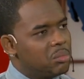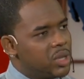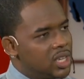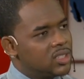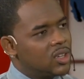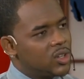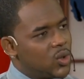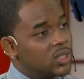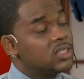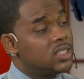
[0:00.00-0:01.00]
based on
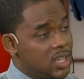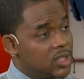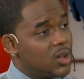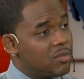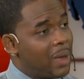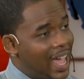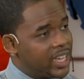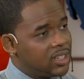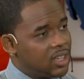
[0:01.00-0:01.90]
your state of mind